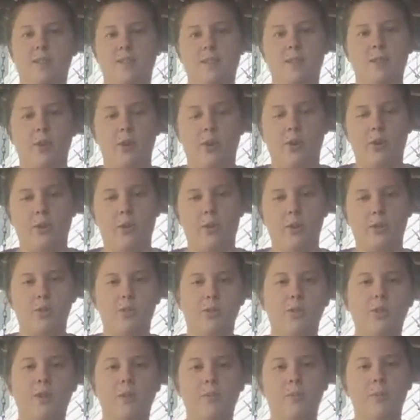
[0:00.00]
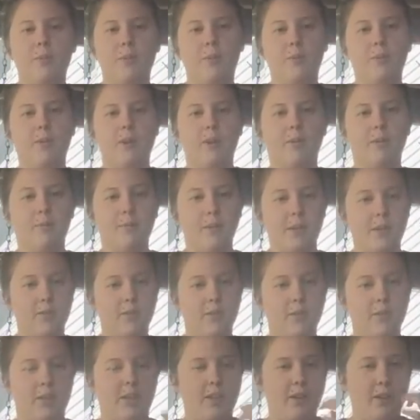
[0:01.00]
So I told a couple people I would make a
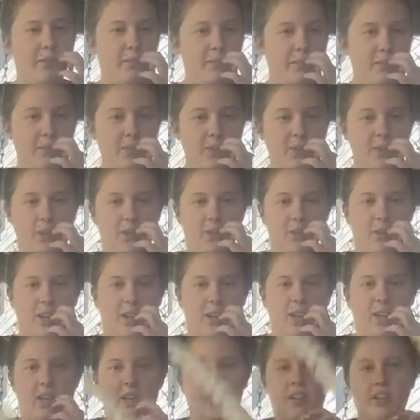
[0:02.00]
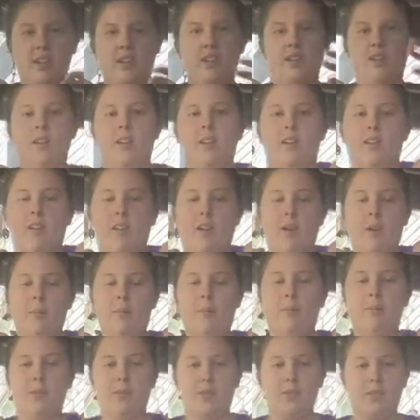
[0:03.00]
video, so I
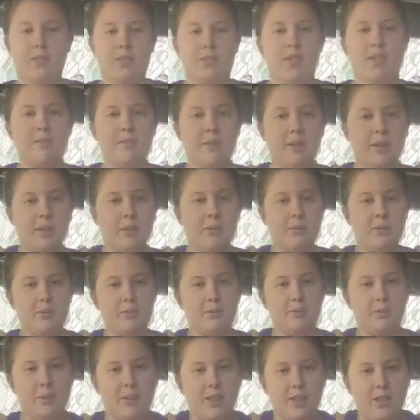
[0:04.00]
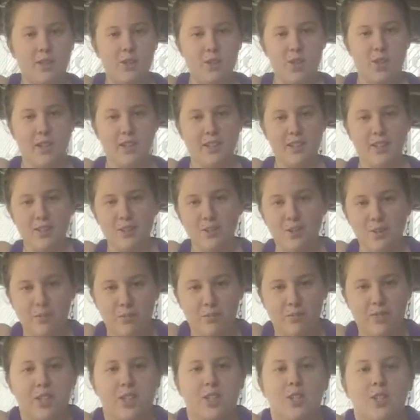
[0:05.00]
busted out my old big giant hoop
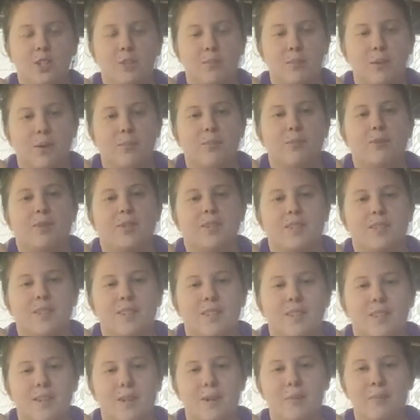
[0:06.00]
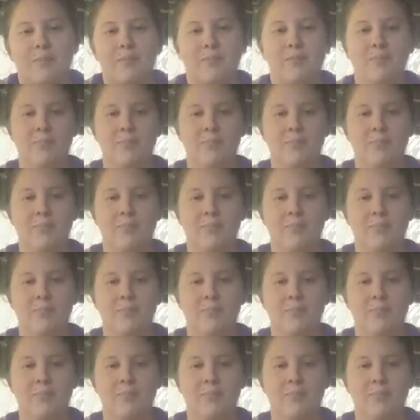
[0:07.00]
for teaching purposes here.